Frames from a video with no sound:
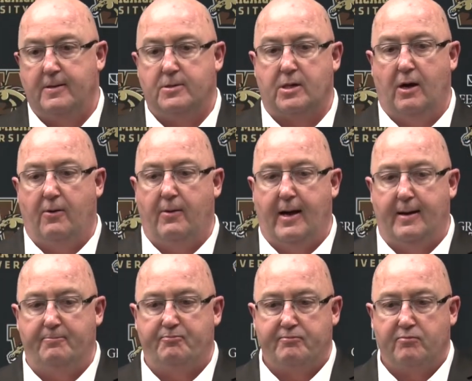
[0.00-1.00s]

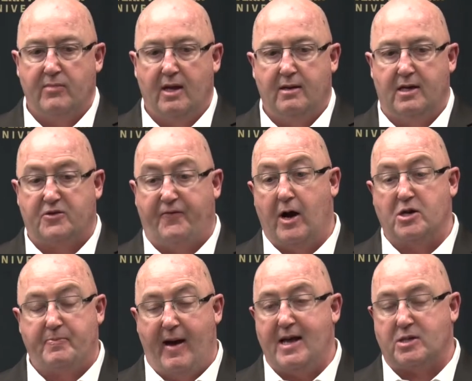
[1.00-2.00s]
So, as far
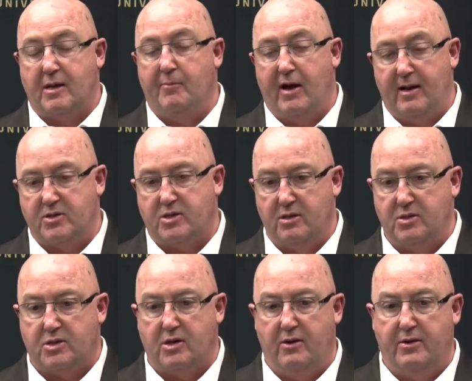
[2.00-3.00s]
as basketball is
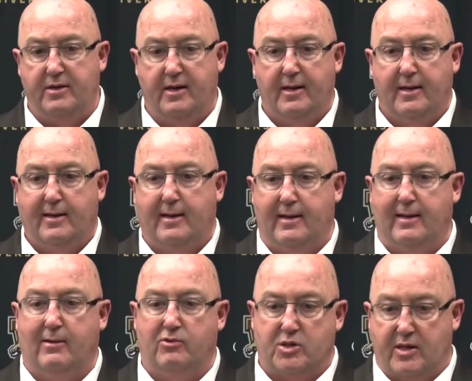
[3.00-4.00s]
concerned,
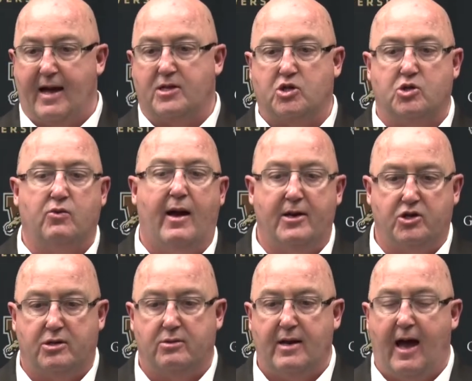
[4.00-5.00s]
it was that
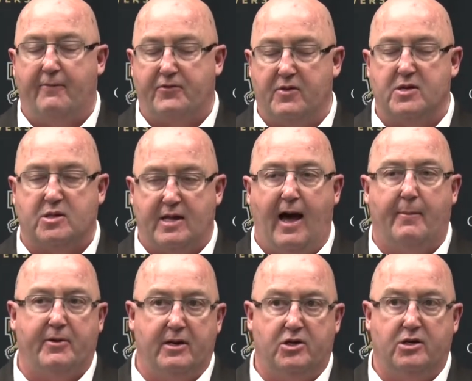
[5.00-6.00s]
stretch after the
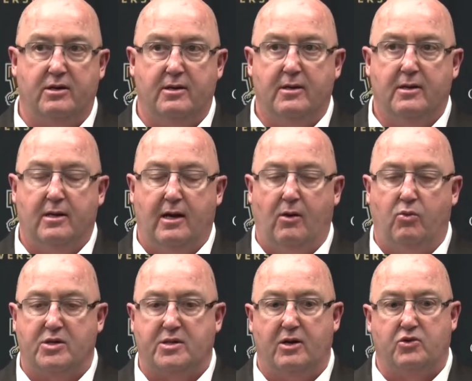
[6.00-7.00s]
stoppage
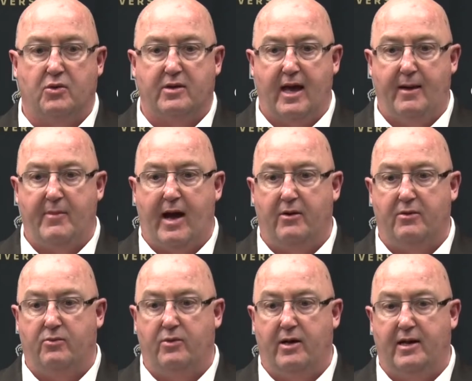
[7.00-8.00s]
where Central came out
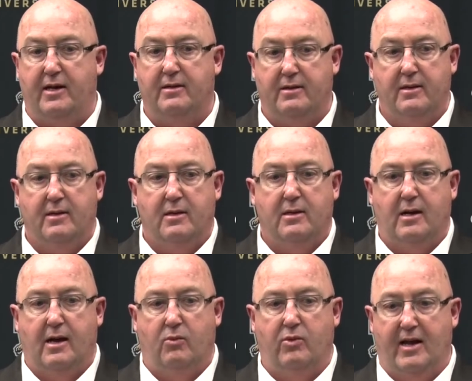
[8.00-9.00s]
and really,
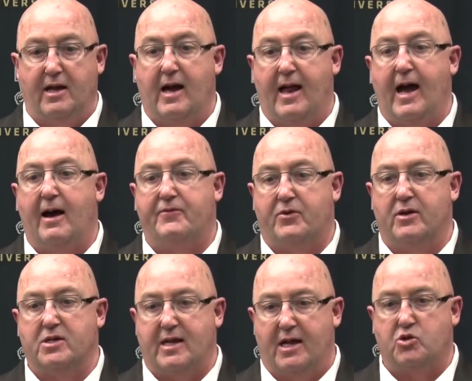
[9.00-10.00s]
really got after
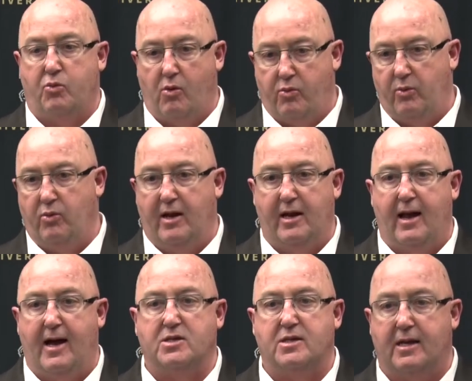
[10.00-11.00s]
us. That's where we really
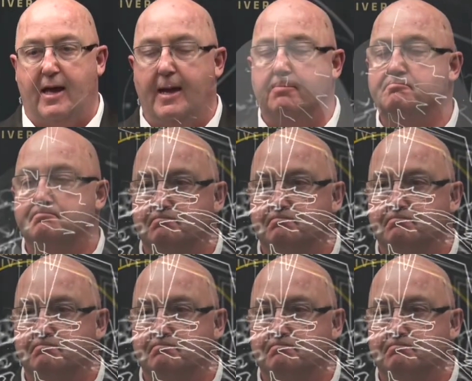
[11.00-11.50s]
lost the game.